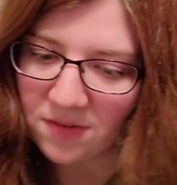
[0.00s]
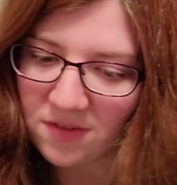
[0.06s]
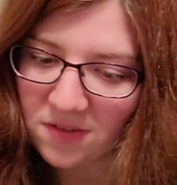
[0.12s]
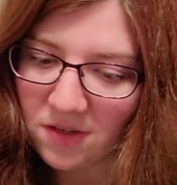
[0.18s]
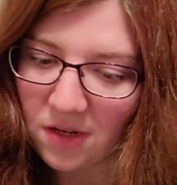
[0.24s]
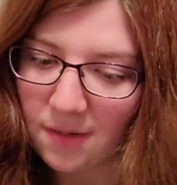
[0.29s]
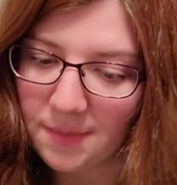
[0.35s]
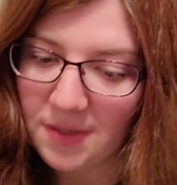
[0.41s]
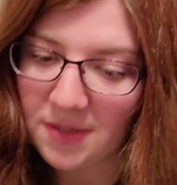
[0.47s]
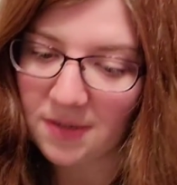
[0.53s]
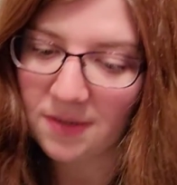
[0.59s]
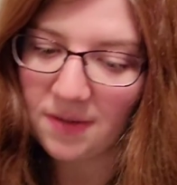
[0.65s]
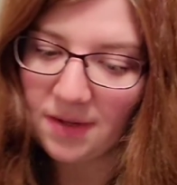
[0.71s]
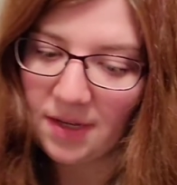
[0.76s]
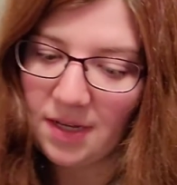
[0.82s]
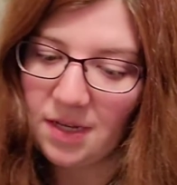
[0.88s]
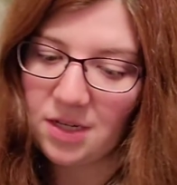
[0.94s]
This comic
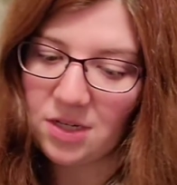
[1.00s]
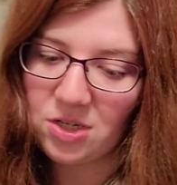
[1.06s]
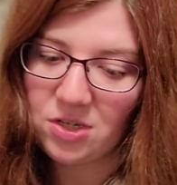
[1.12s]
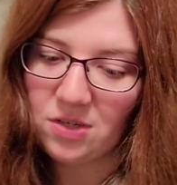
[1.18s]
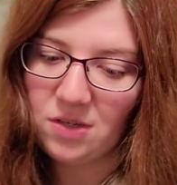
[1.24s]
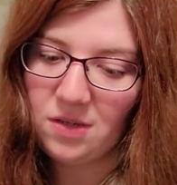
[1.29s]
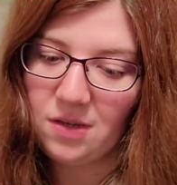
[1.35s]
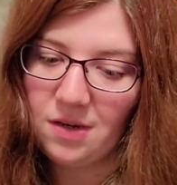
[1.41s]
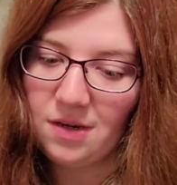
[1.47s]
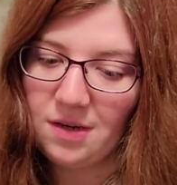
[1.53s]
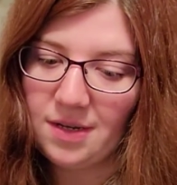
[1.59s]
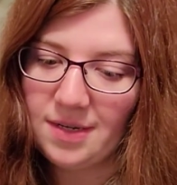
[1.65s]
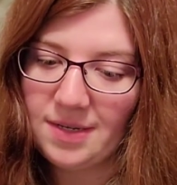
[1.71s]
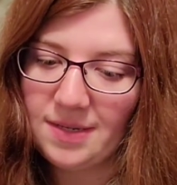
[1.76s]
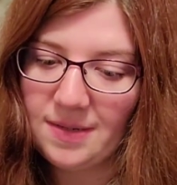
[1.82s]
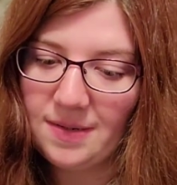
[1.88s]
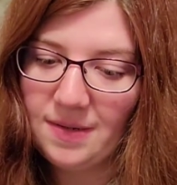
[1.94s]
I actually
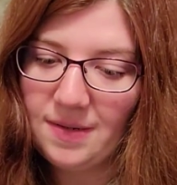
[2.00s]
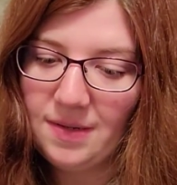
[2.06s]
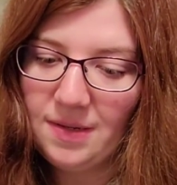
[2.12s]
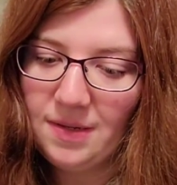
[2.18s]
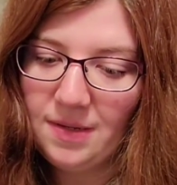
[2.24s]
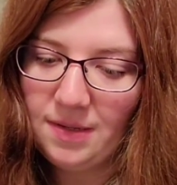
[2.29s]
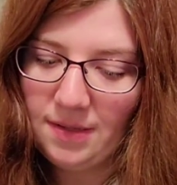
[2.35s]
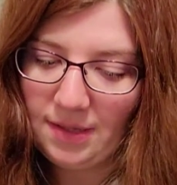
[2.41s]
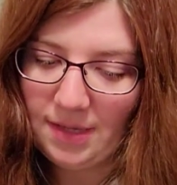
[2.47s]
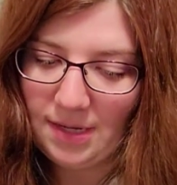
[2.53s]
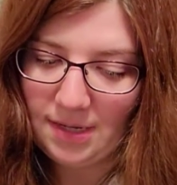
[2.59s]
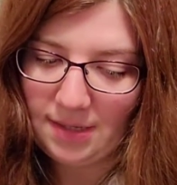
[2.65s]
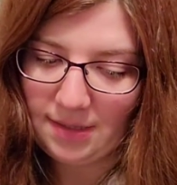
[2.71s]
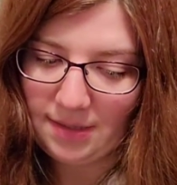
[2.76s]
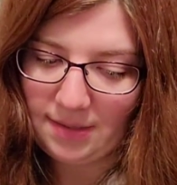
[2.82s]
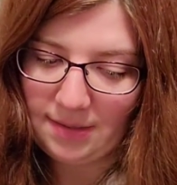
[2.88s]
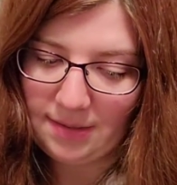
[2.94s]
got
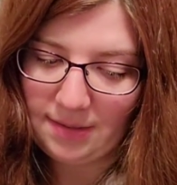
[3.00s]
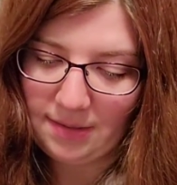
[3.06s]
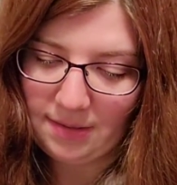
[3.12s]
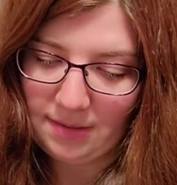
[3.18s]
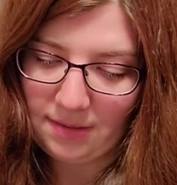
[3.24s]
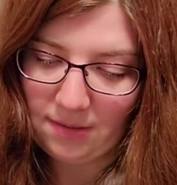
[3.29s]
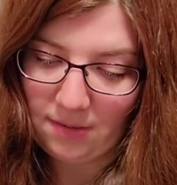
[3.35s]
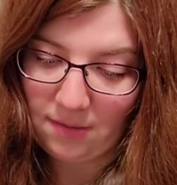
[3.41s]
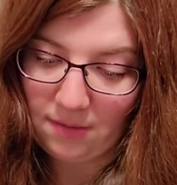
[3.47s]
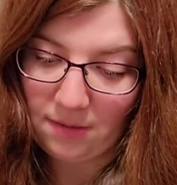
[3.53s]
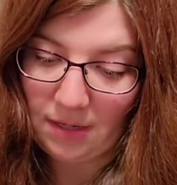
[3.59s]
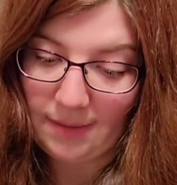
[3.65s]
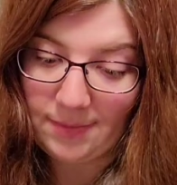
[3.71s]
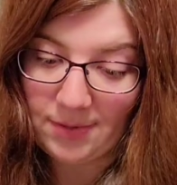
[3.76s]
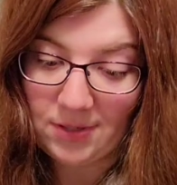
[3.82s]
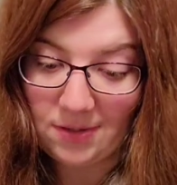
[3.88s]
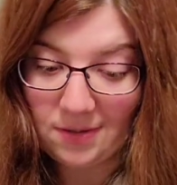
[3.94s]
at the
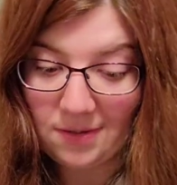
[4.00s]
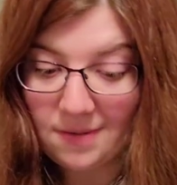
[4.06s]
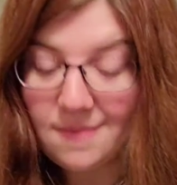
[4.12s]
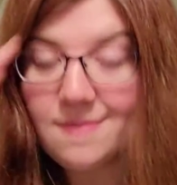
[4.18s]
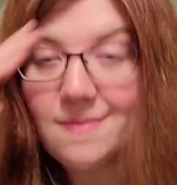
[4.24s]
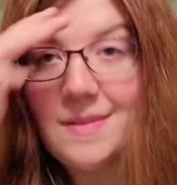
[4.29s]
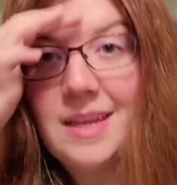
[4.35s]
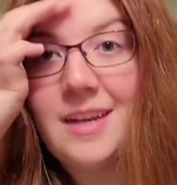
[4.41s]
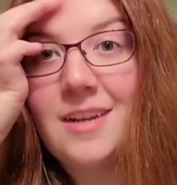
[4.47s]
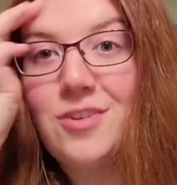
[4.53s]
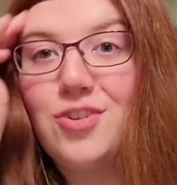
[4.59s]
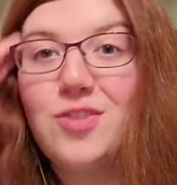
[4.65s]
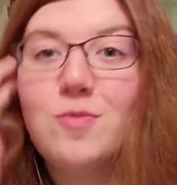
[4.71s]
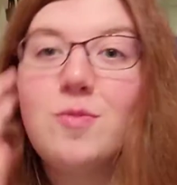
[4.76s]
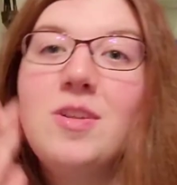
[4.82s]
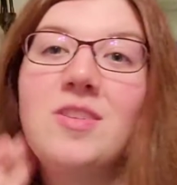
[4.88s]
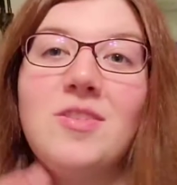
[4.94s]
Comic-Con that I
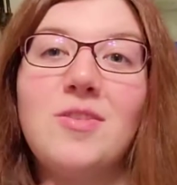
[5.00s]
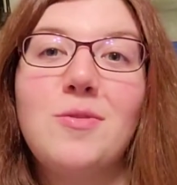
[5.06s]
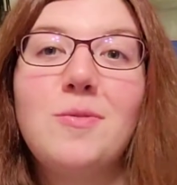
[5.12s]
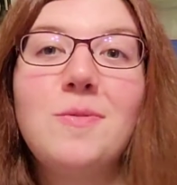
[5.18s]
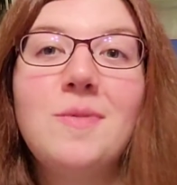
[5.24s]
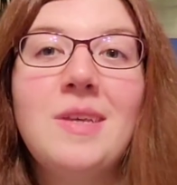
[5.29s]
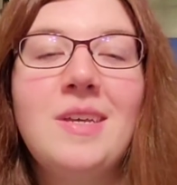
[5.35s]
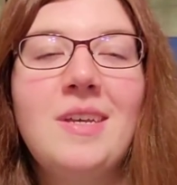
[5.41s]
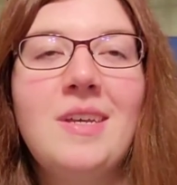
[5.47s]
just went to.